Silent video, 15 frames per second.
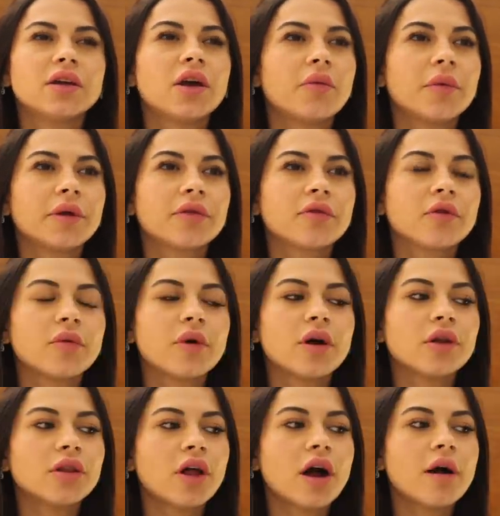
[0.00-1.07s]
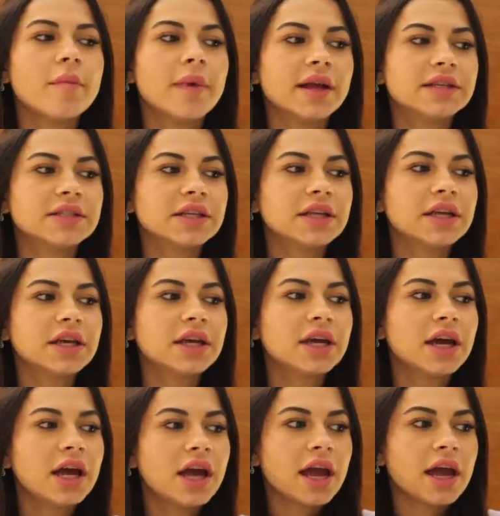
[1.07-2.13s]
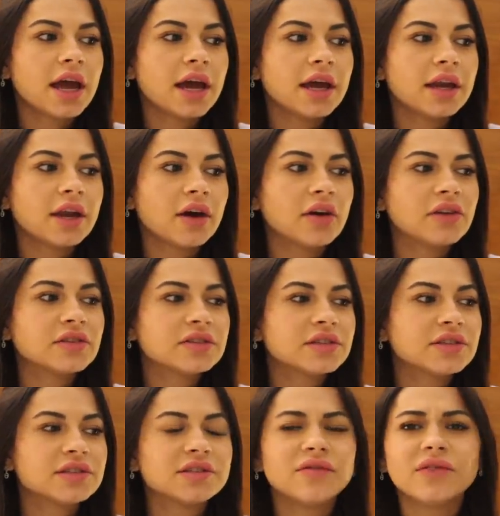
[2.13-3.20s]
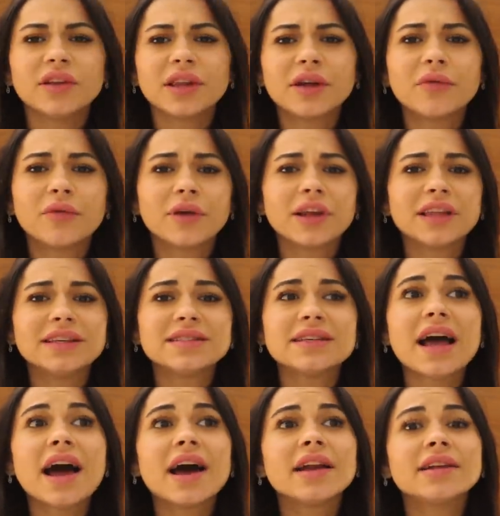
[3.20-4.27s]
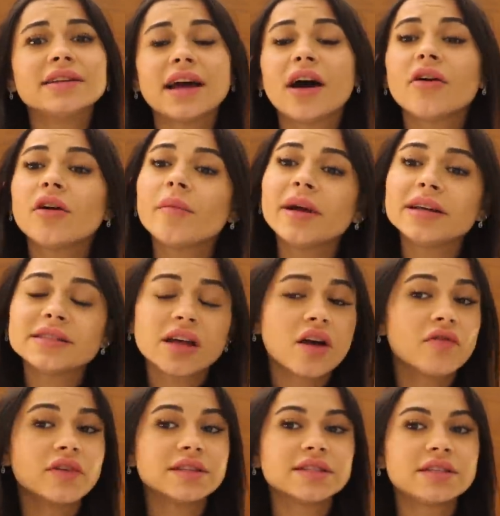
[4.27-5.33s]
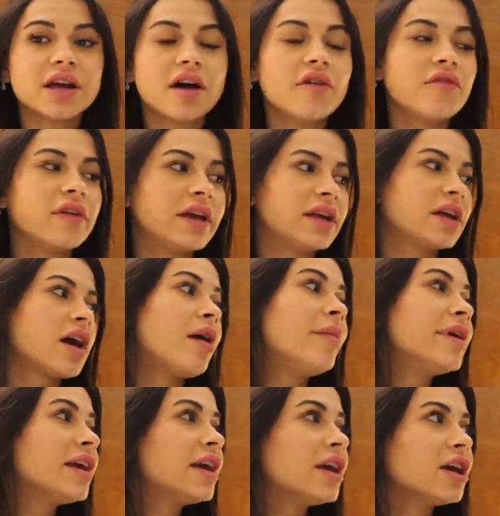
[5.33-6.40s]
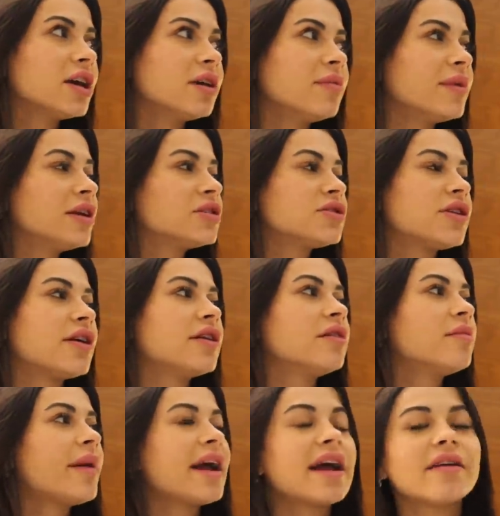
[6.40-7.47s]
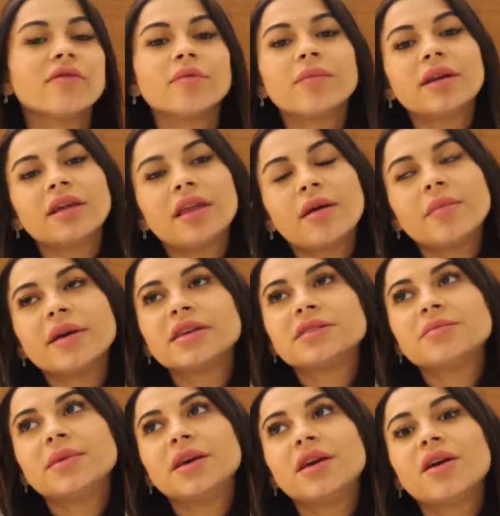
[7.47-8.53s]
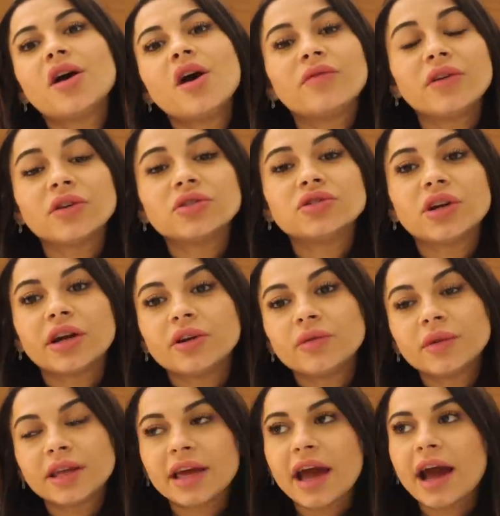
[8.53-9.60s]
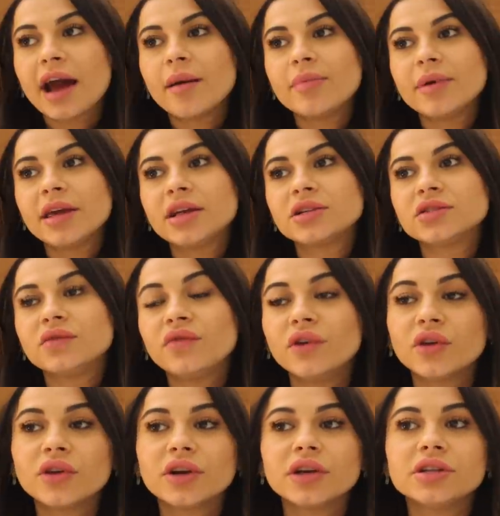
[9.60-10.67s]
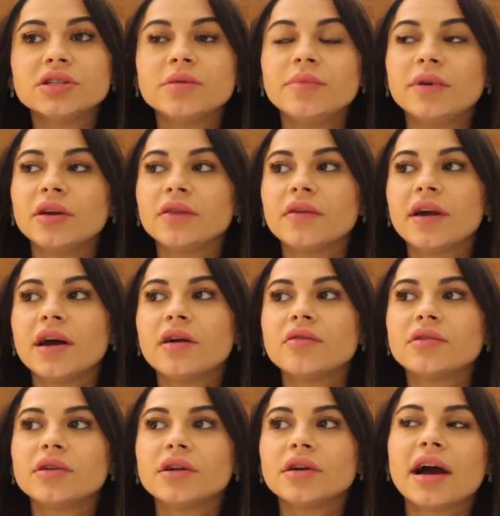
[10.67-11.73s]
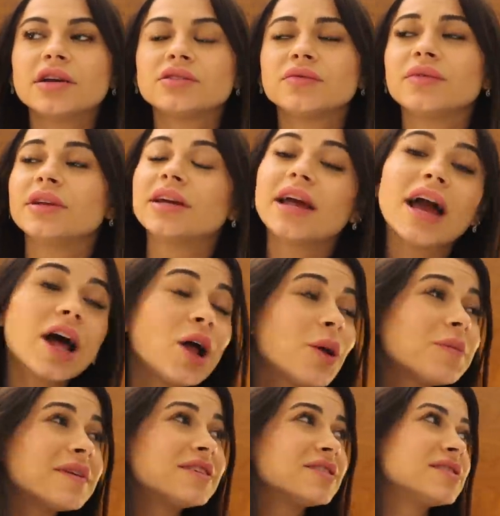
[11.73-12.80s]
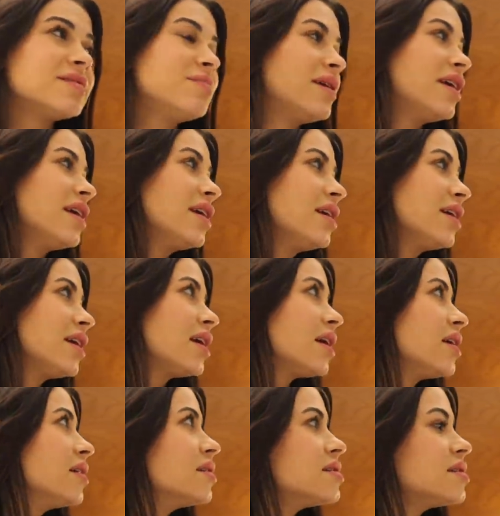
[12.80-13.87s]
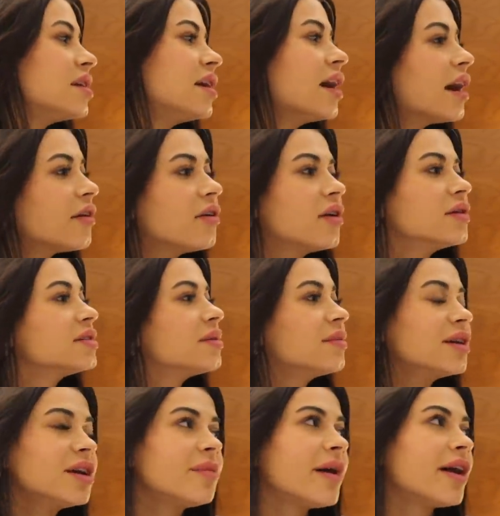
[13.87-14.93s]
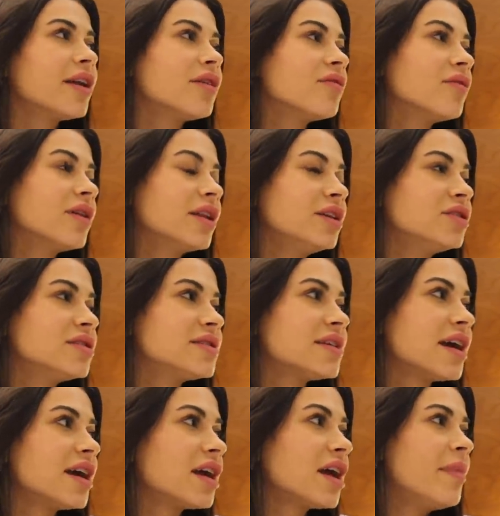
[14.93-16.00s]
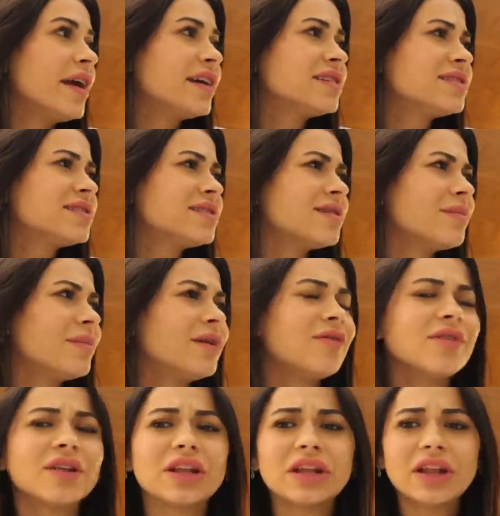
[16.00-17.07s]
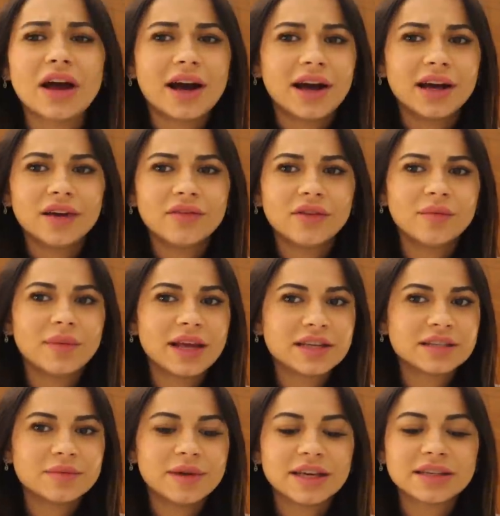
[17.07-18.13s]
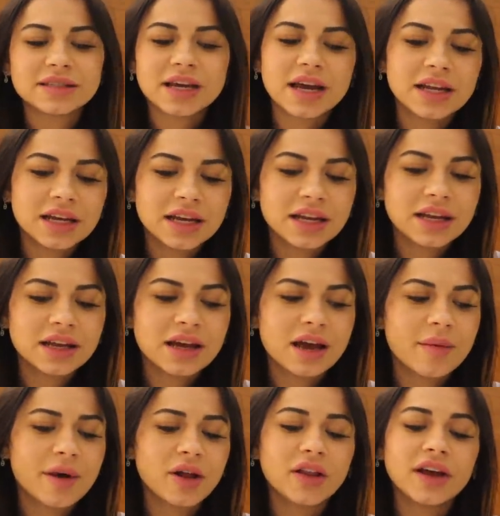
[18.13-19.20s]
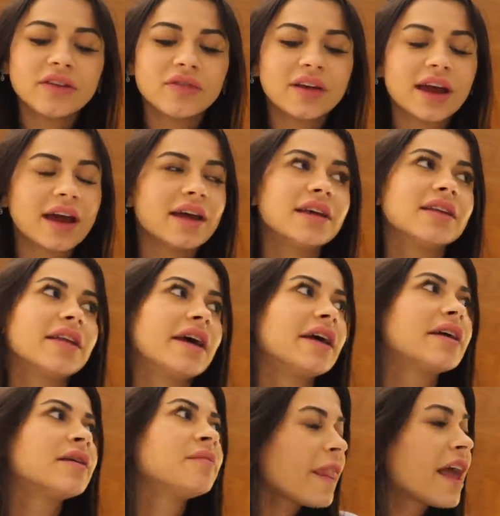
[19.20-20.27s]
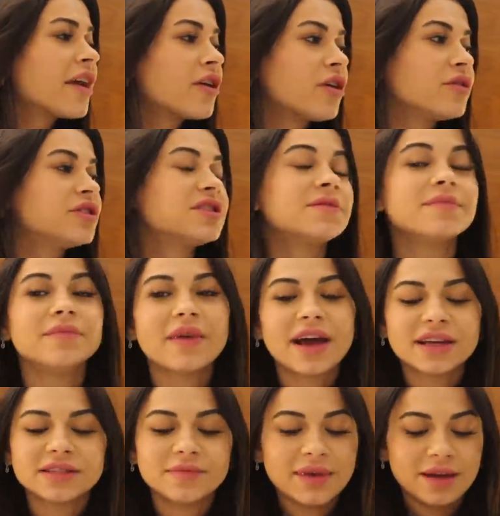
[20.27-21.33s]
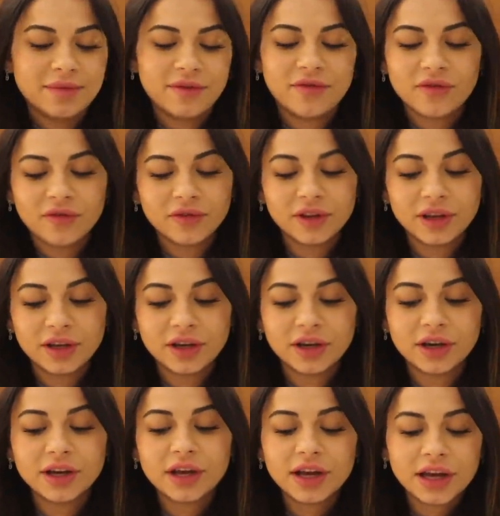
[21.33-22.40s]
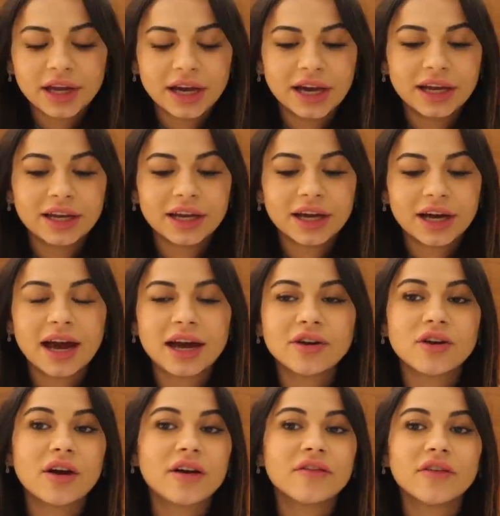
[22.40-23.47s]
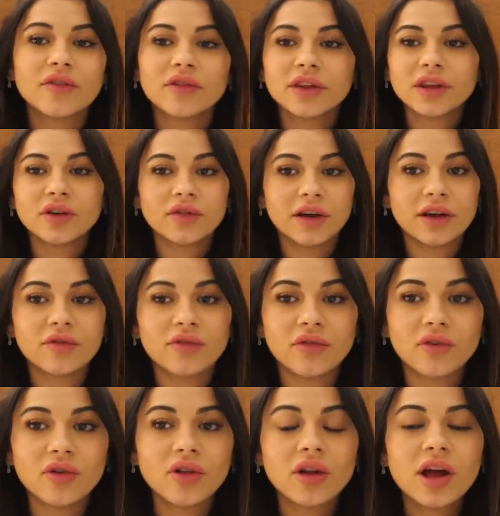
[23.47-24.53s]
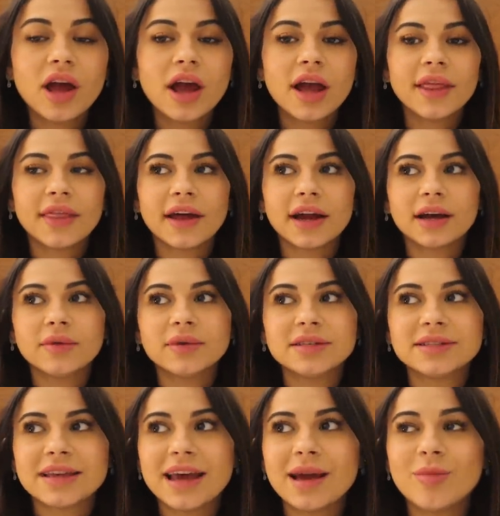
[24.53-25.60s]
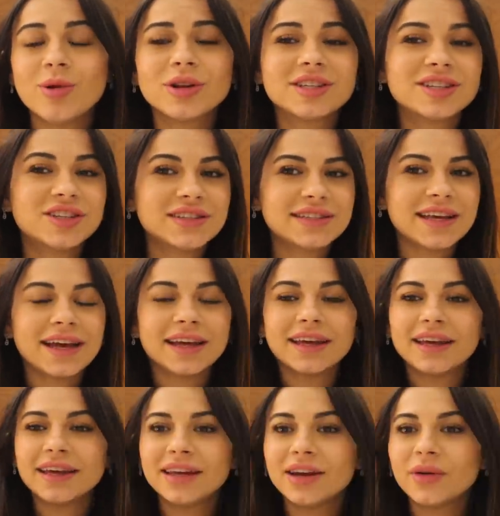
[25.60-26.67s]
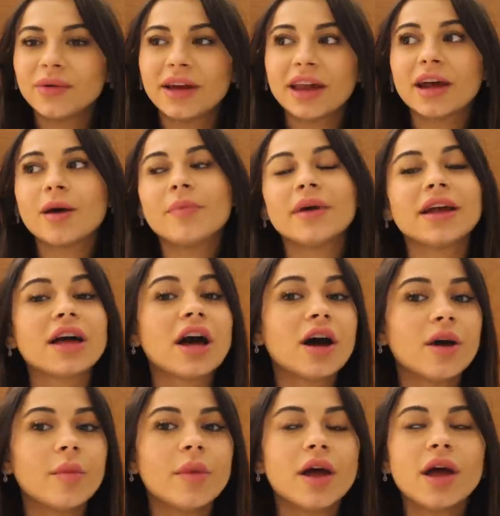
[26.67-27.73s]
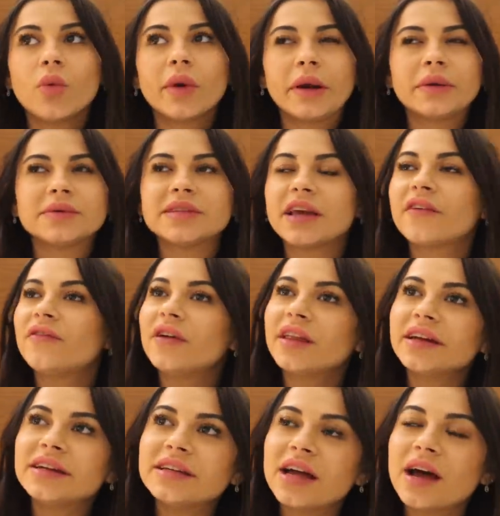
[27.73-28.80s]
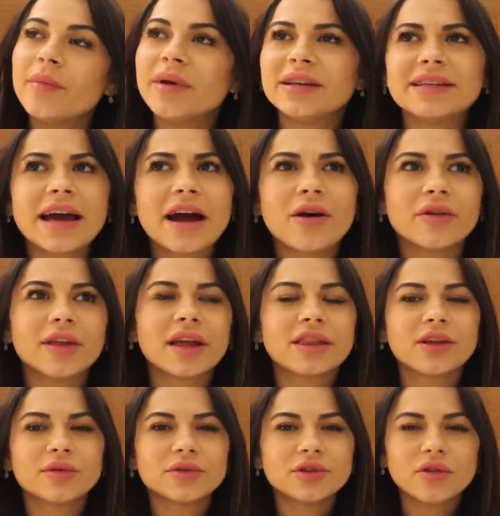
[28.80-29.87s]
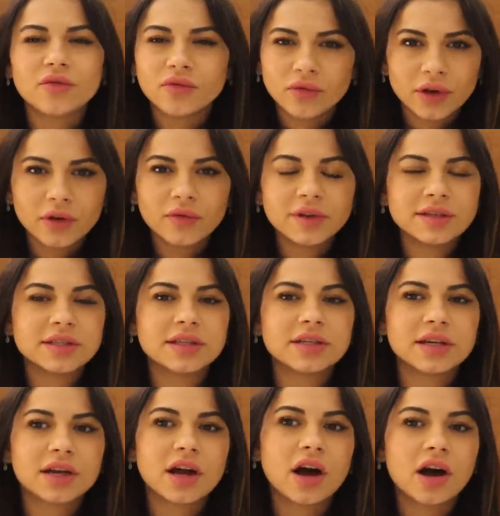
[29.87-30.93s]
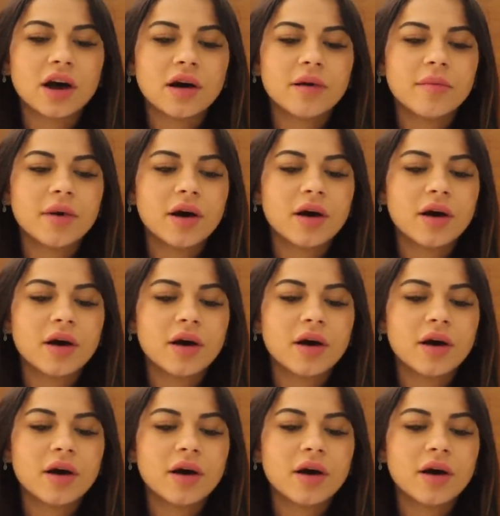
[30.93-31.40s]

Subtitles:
going through a lot mentally and honestly just feeling really sad and down on myself and stuff, and coming here and being surrounded by everybody that makes me feel genuinely happy and just feel good to be around has really helped. And just being like in the city, I don't know, something about it really just like makes me feel alive and makes me excited about life again. And like, I don't know, it just has made me feel really good. And I don't know, I feel really grateful that I was able to just like, you know, get up and come when I was like feeling a bit down. Like, there was no real reason to come